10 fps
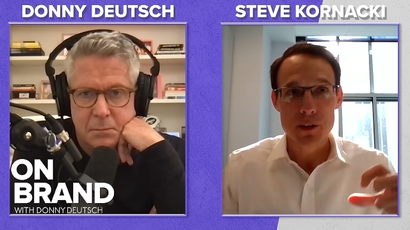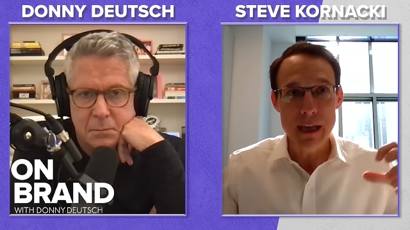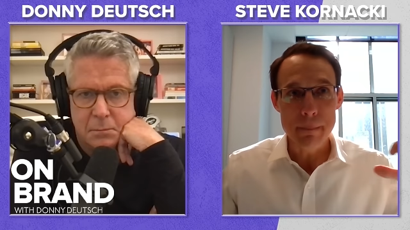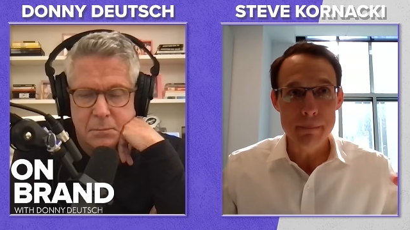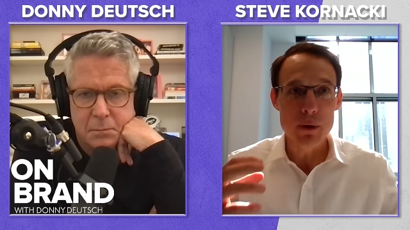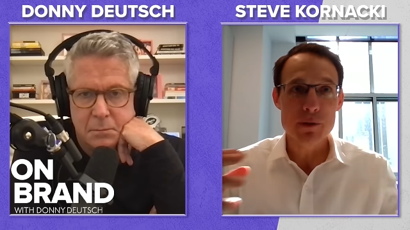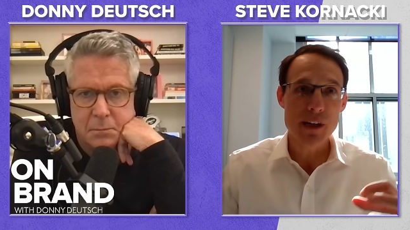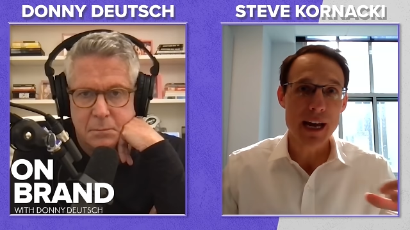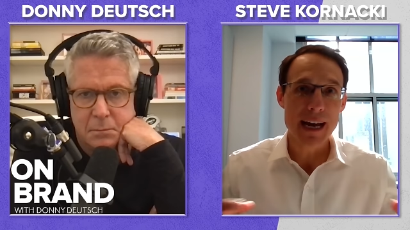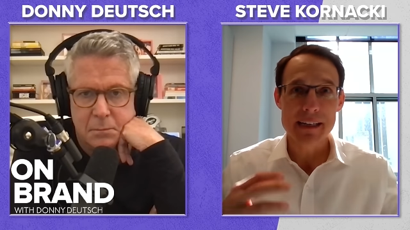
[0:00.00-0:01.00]
Speaker 1: that both
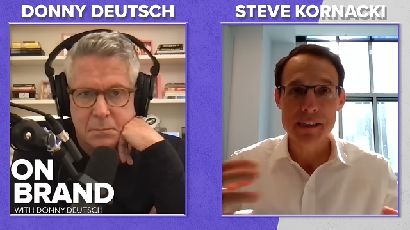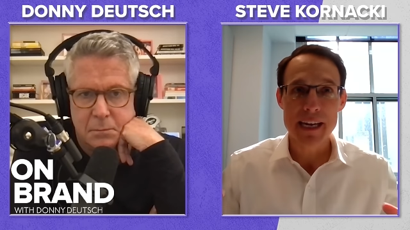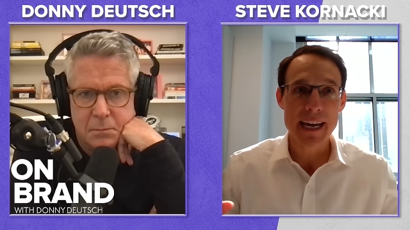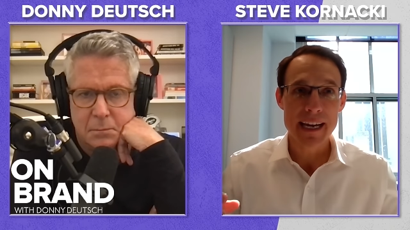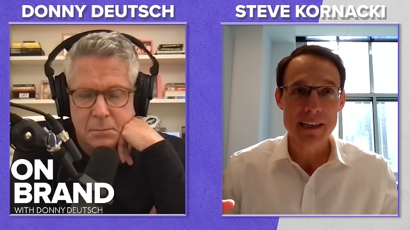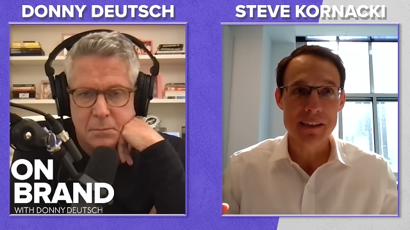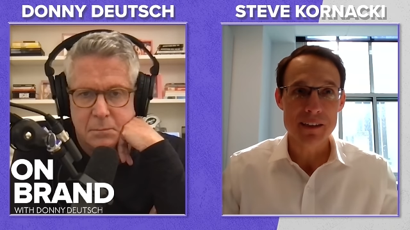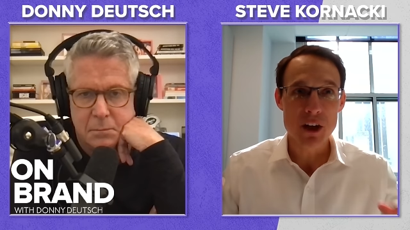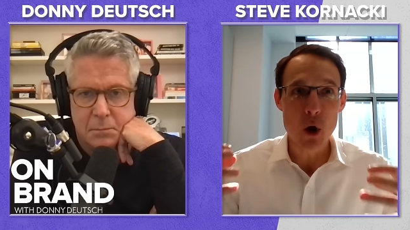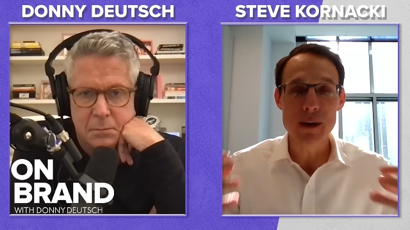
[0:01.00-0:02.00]
sides
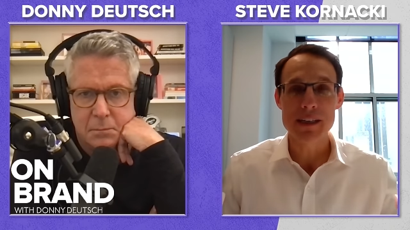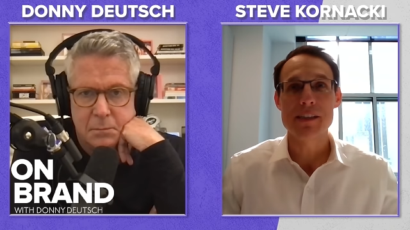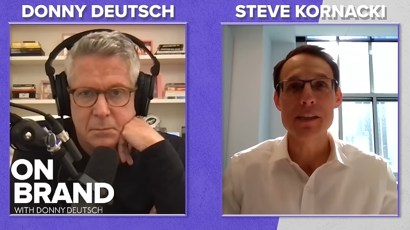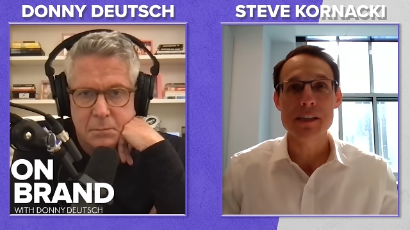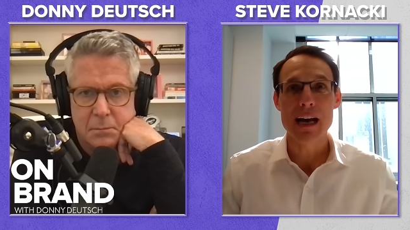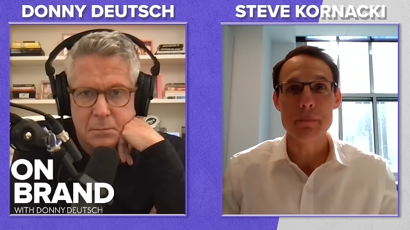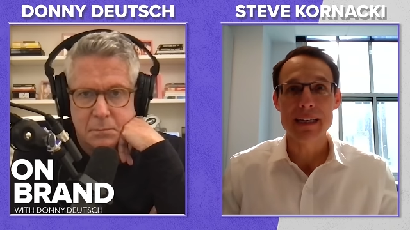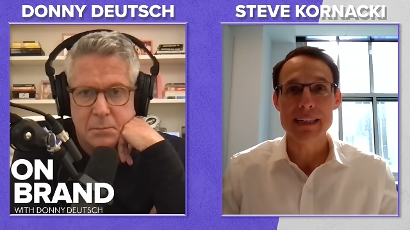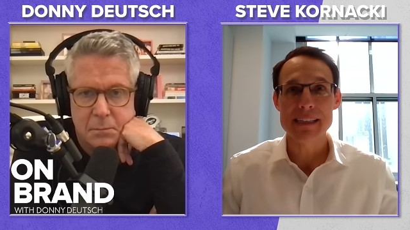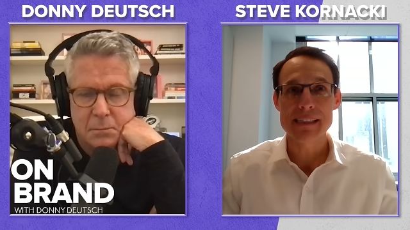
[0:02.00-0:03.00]
can coexist on
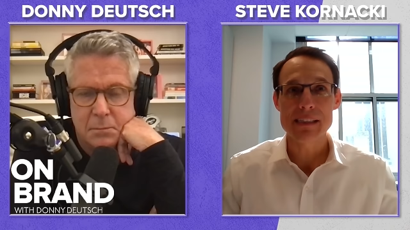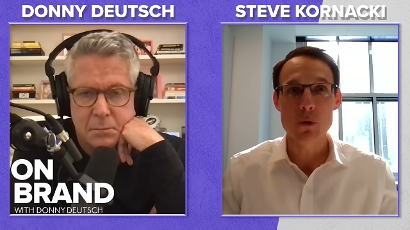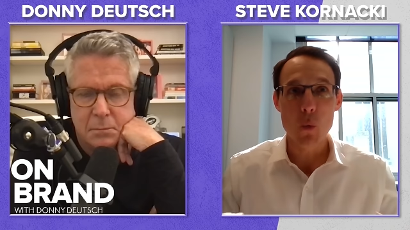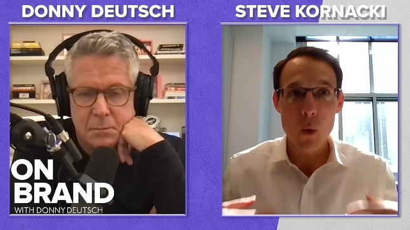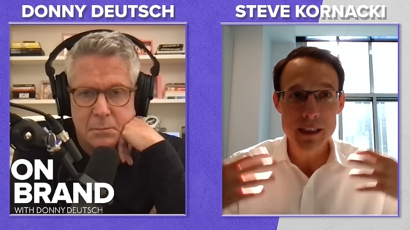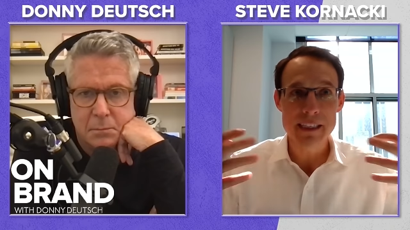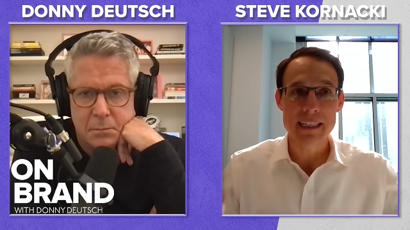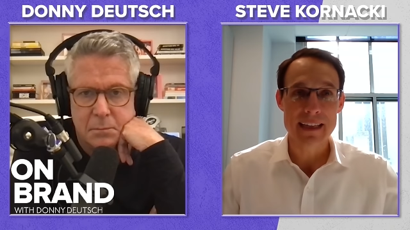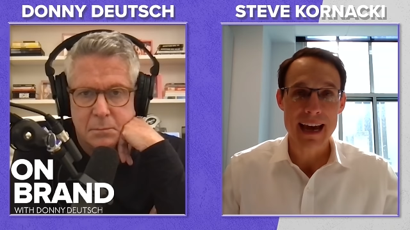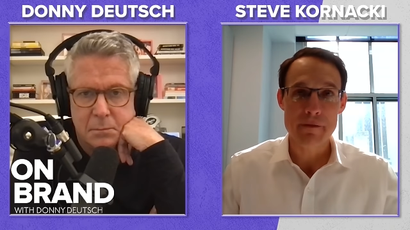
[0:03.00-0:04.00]
because the one
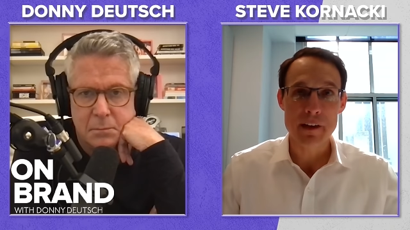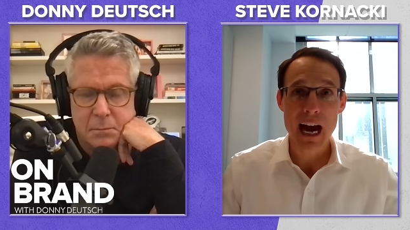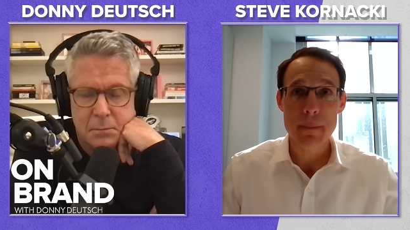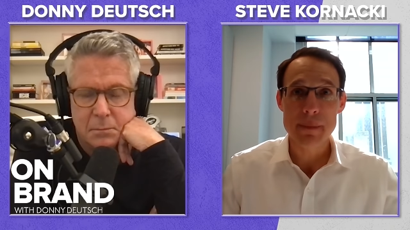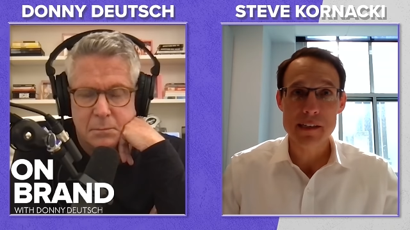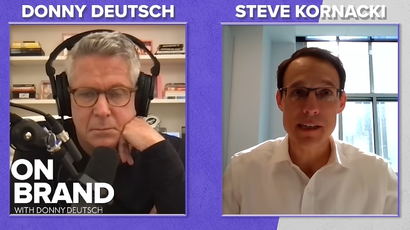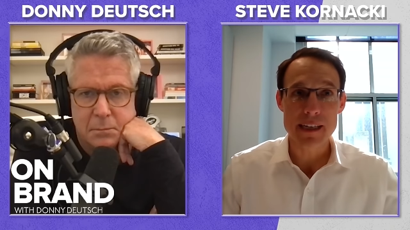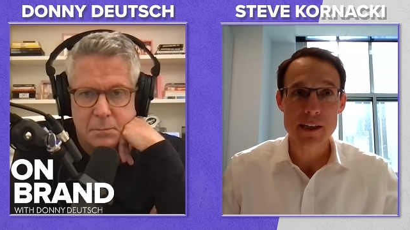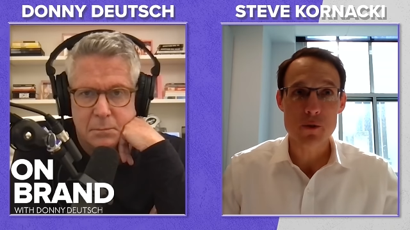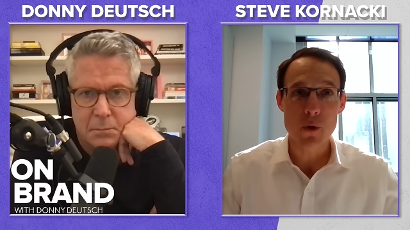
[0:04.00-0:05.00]
thing they have in common is they
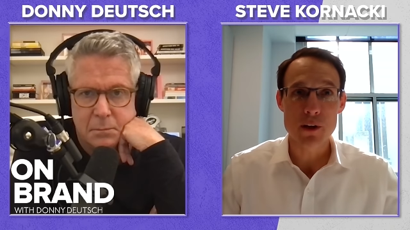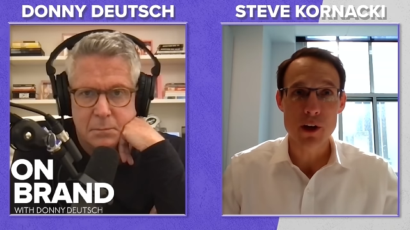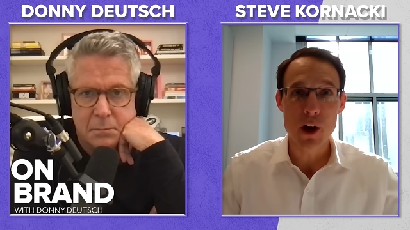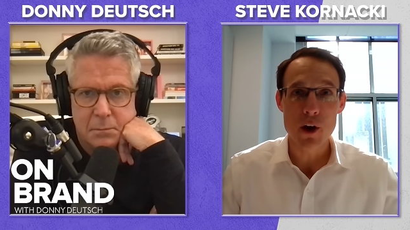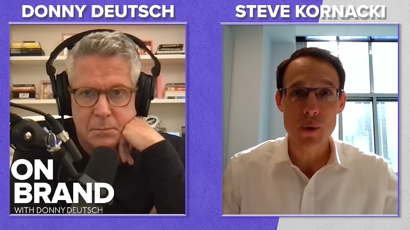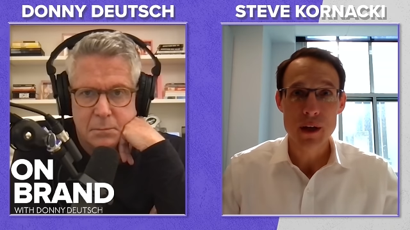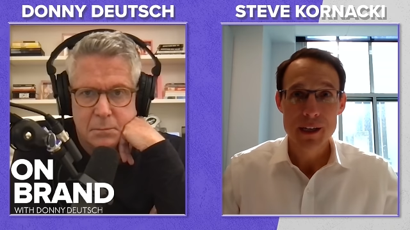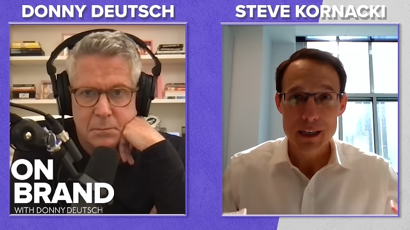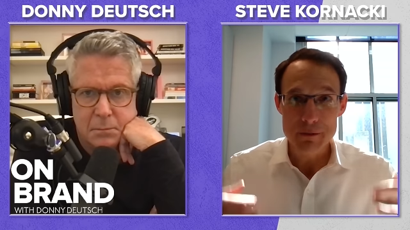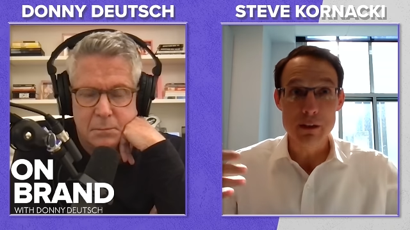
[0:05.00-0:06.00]
each want to know
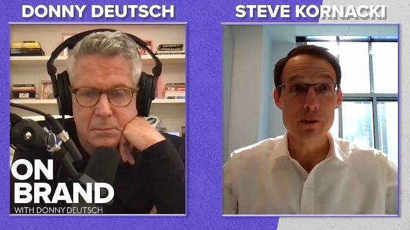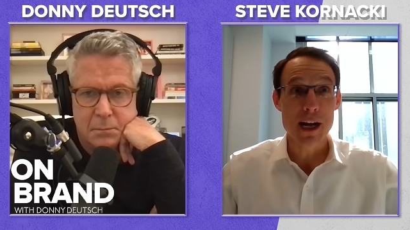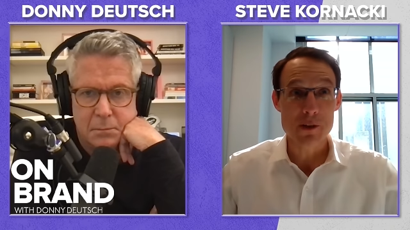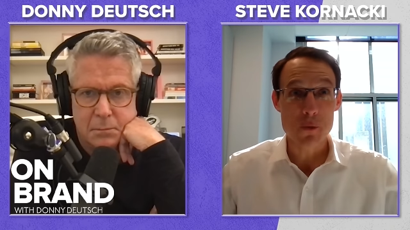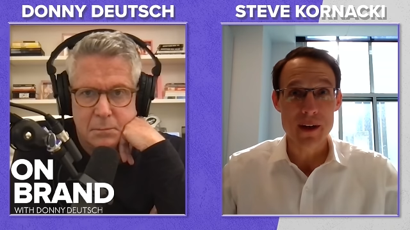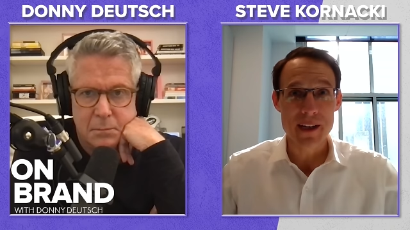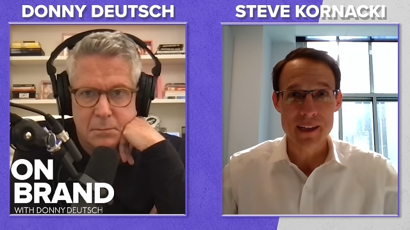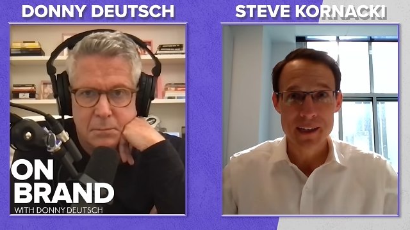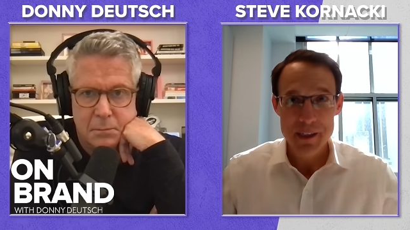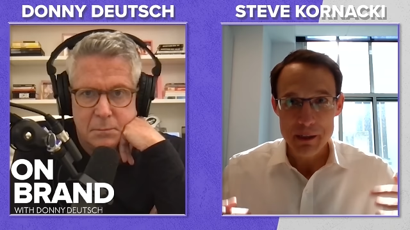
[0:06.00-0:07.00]
if their side's
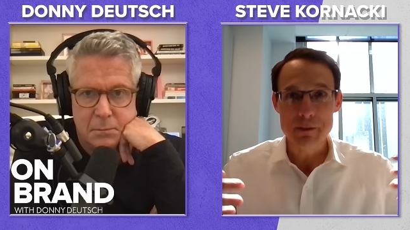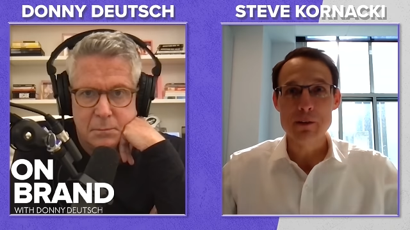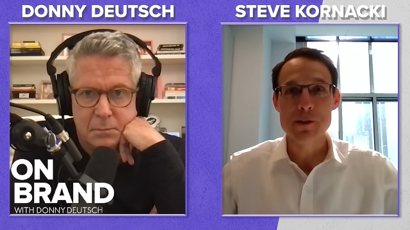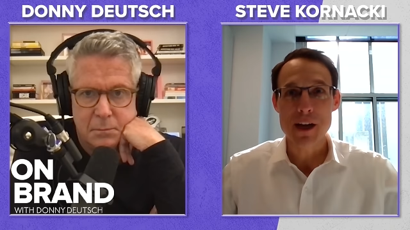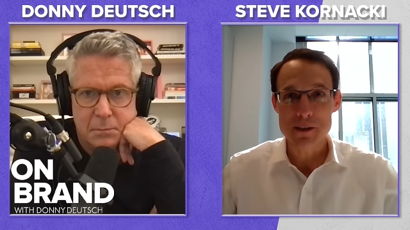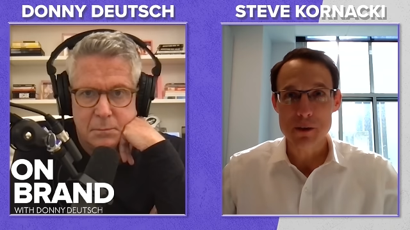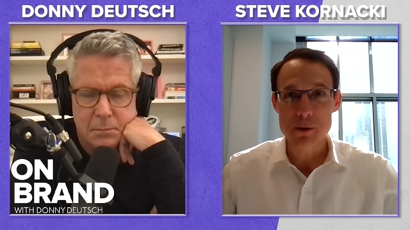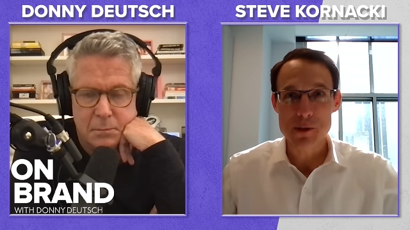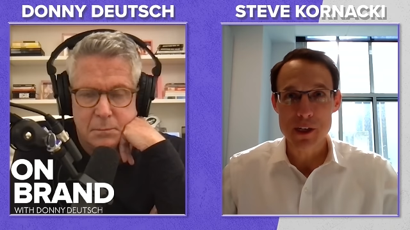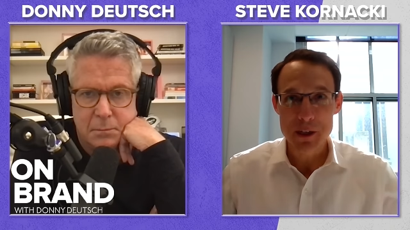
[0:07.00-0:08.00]
winning if their side's
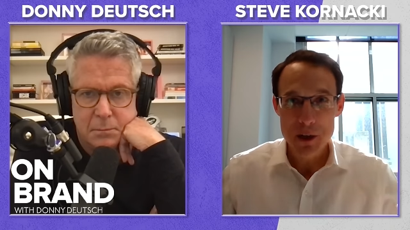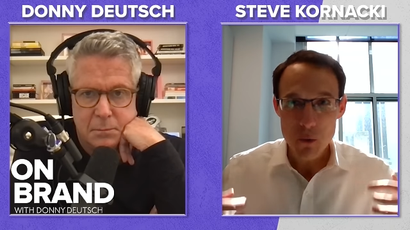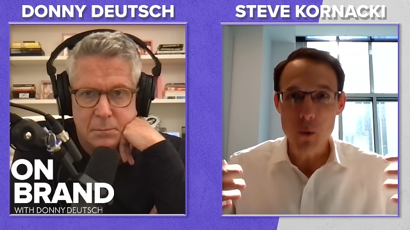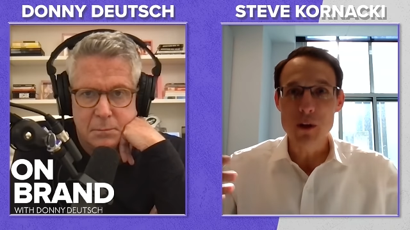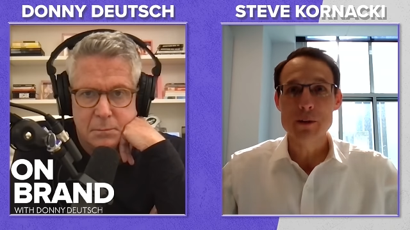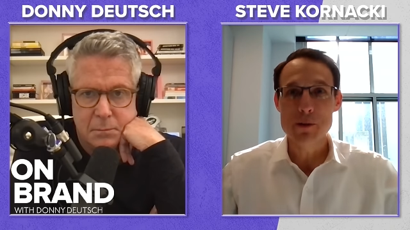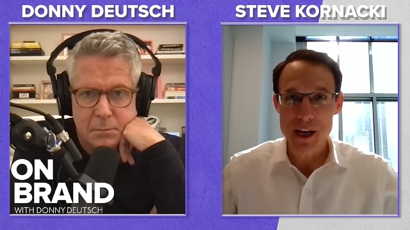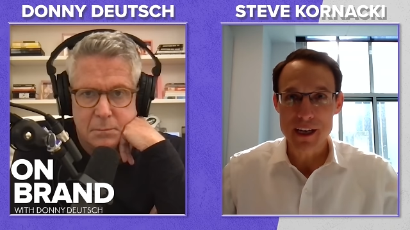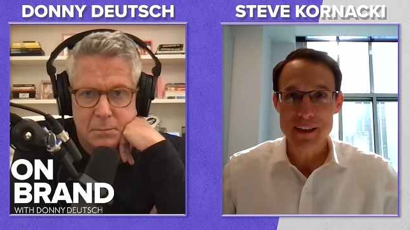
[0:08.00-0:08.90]
losing, what their side